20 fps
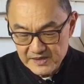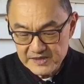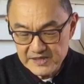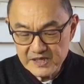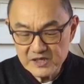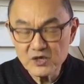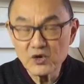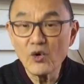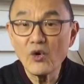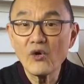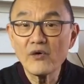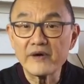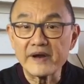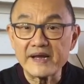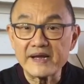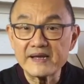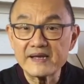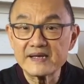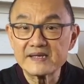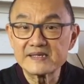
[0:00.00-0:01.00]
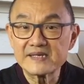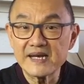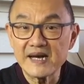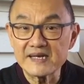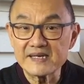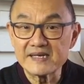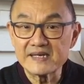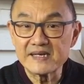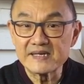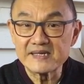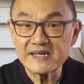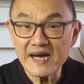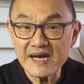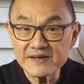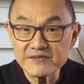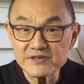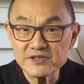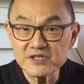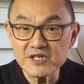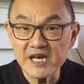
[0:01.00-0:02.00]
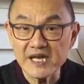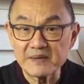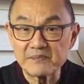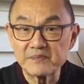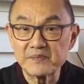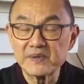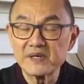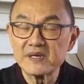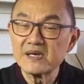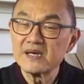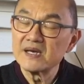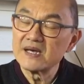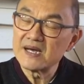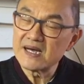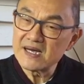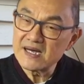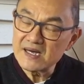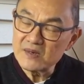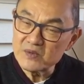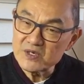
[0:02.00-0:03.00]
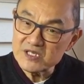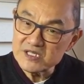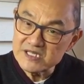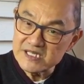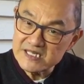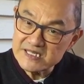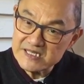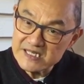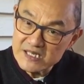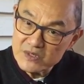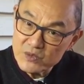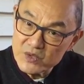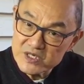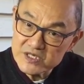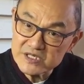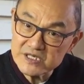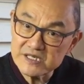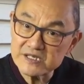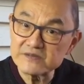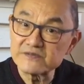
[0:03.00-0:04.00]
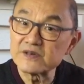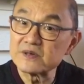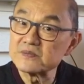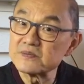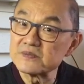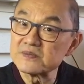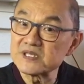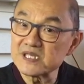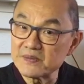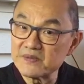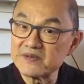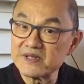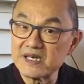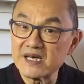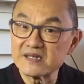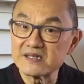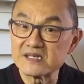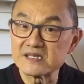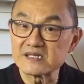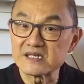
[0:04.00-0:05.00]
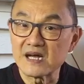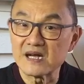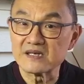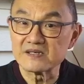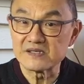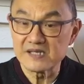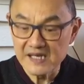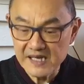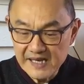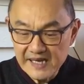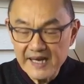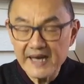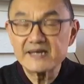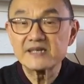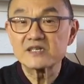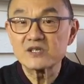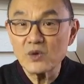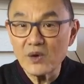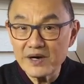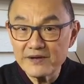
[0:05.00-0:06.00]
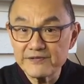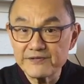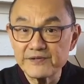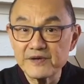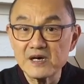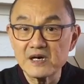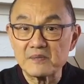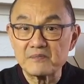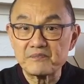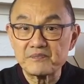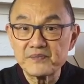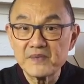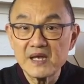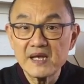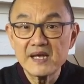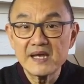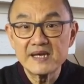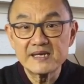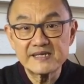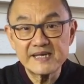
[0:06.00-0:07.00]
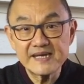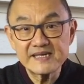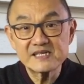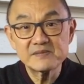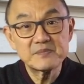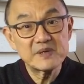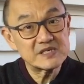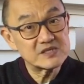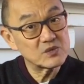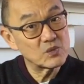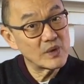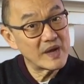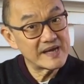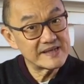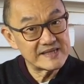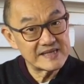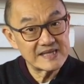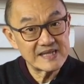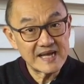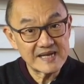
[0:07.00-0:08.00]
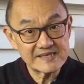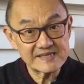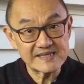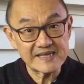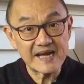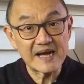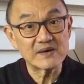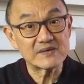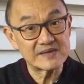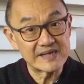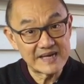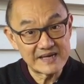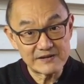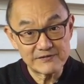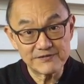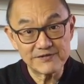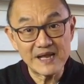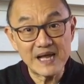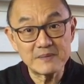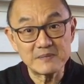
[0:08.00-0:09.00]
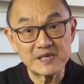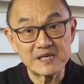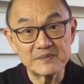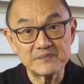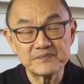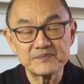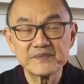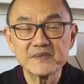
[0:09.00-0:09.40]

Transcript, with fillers: The goring is cut in a knife shape, uh, which distinguishes it from some of the other styles, and it's quite firm. It takes a bit to wear the elastic out and get it flabby.